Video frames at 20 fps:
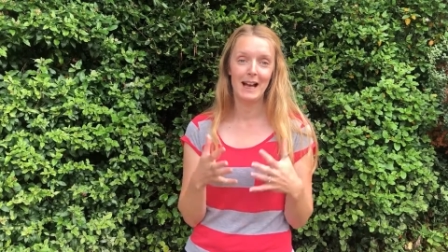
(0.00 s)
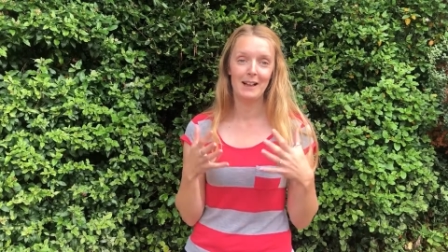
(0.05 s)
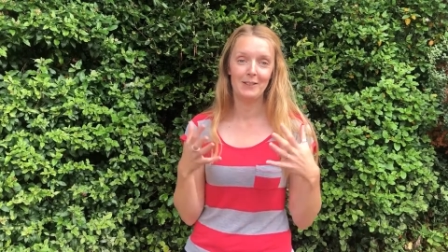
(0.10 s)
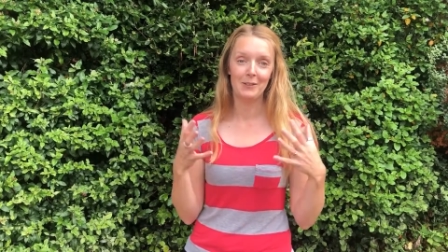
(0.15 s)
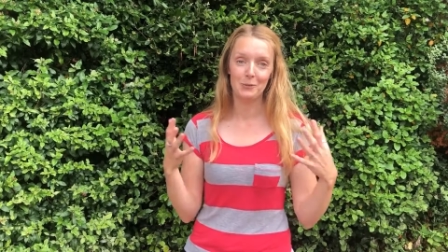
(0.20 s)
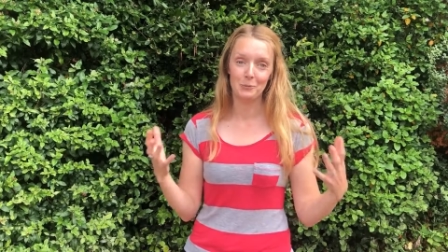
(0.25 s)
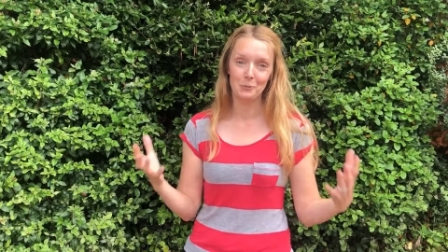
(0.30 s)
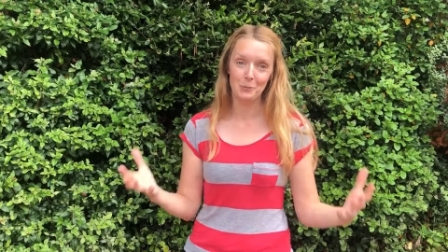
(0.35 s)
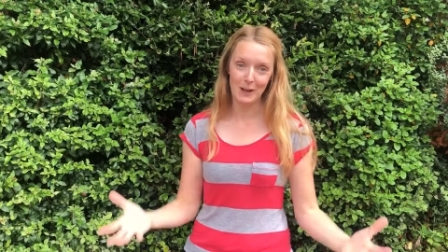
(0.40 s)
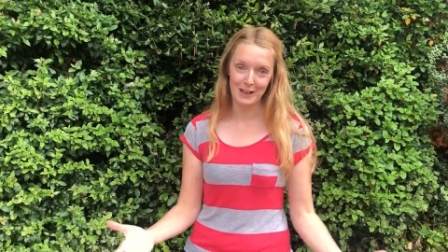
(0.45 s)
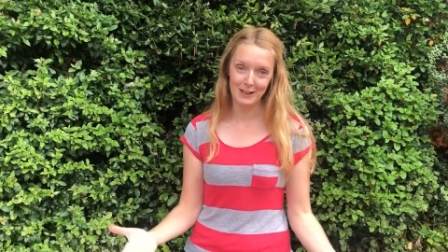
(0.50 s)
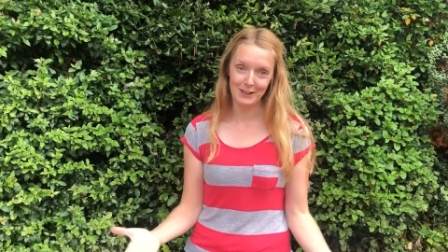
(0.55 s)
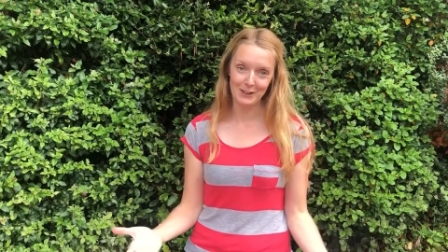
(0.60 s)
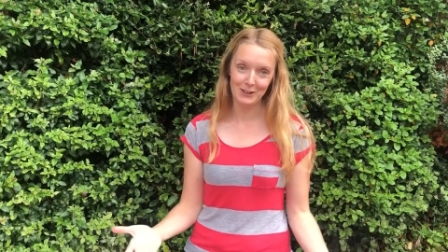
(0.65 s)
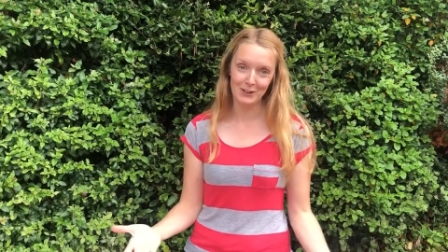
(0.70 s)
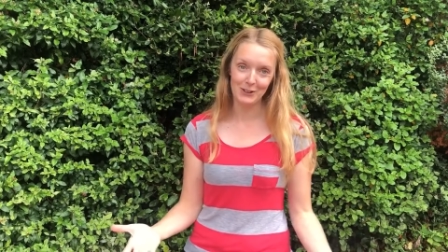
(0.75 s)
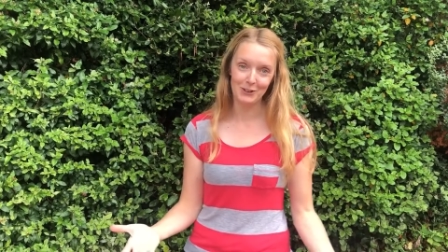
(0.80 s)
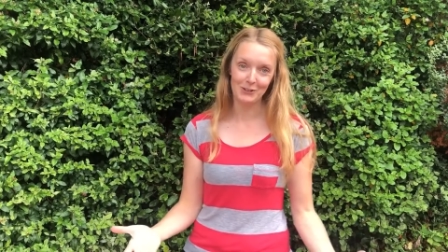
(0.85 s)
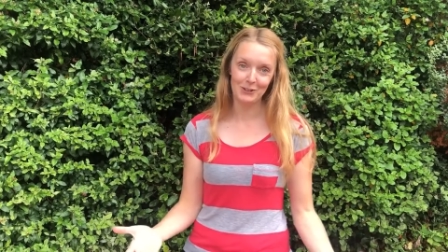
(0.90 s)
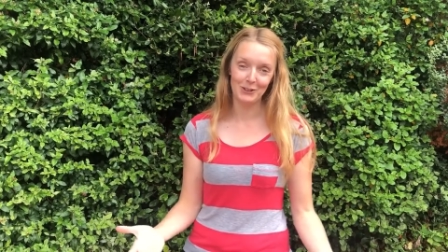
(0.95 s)
and the way
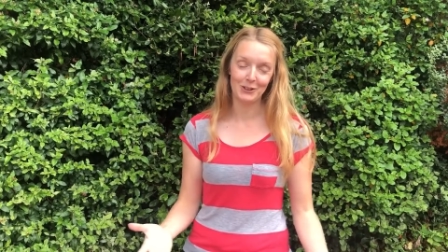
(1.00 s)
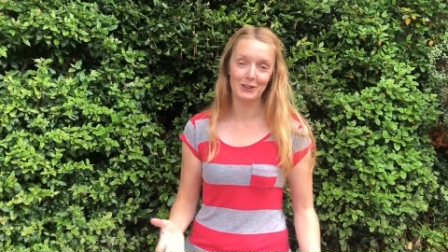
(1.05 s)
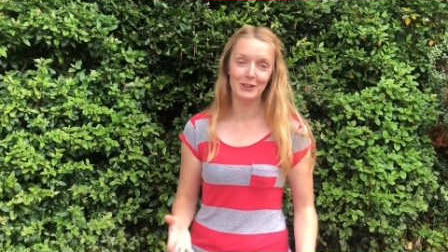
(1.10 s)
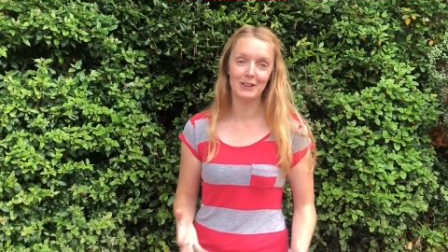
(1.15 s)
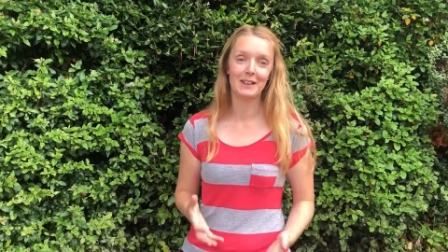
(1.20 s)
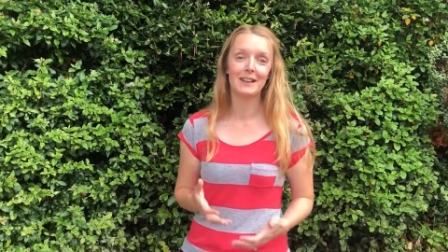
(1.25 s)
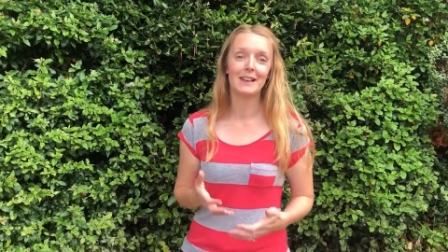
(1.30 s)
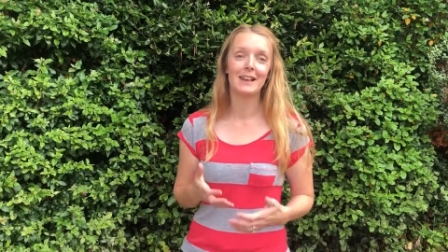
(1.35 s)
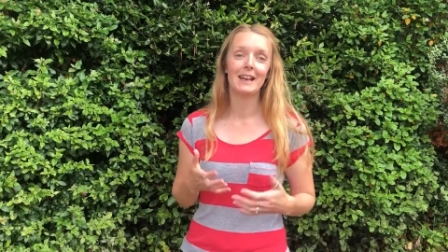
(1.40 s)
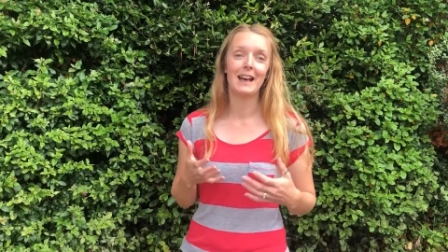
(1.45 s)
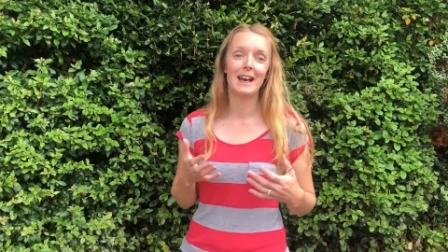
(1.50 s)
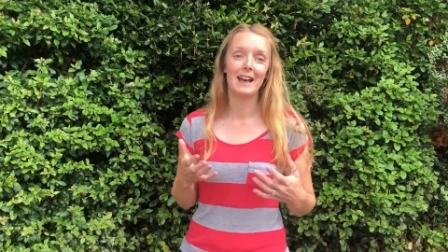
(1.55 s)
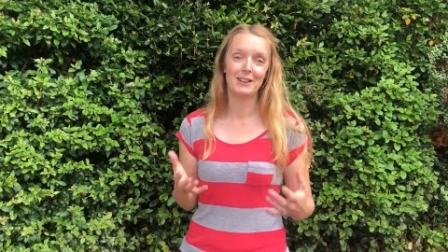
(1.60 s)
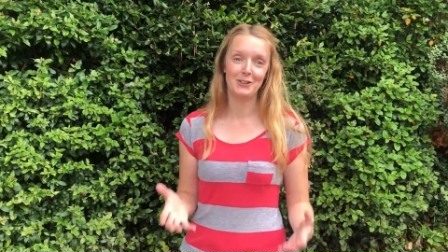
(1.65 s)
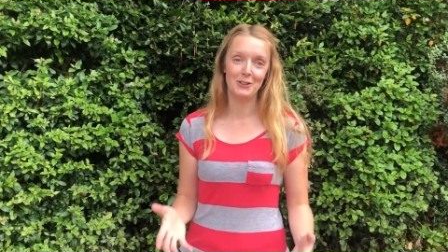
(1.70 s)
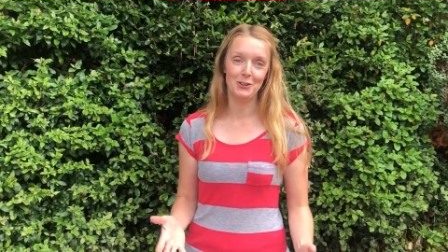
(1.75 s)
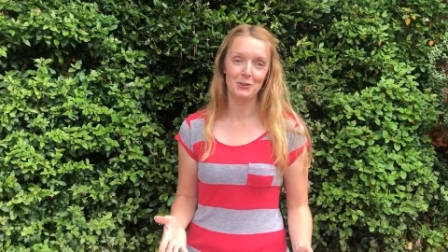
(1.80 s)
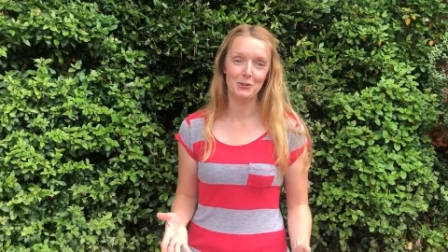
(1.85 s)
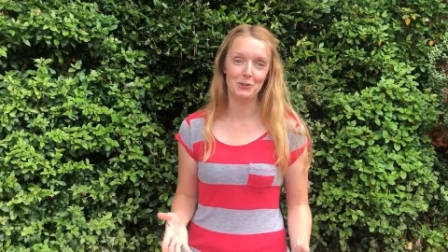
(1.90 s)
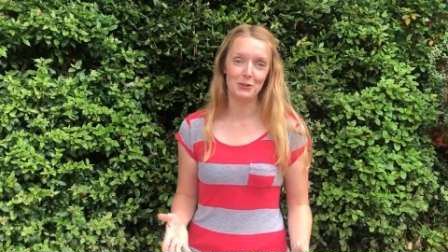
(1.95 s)
that you look
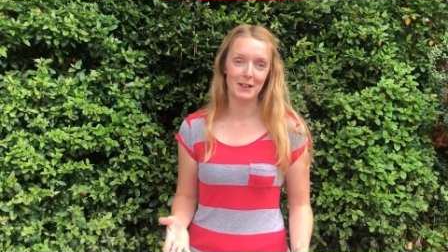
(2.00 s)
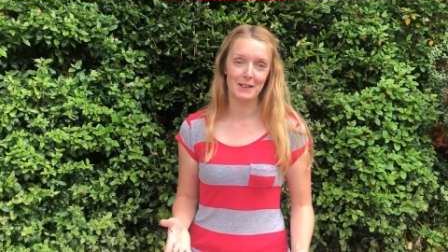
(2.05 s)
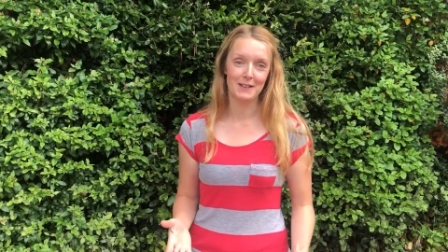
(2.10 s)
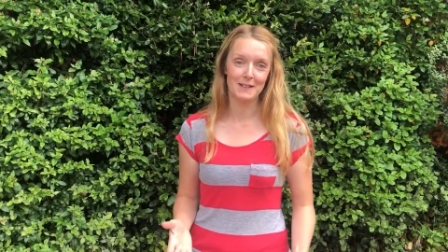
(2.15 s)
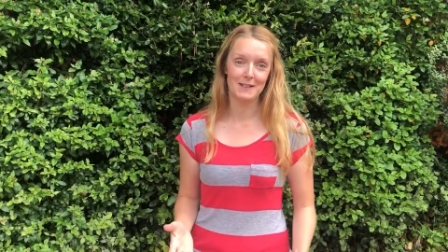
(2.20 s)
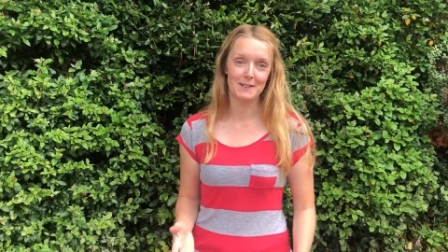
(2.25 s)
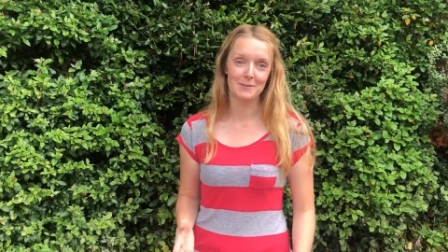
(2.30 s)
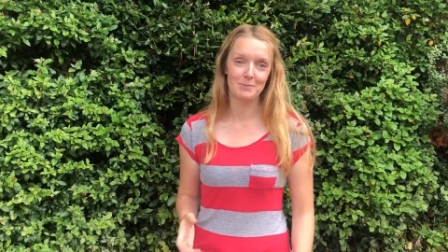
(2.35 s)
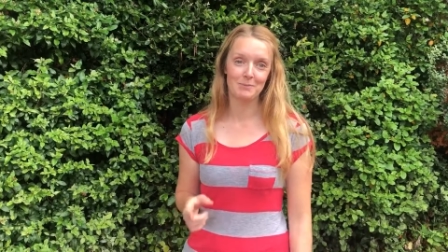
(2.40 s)
and you dress.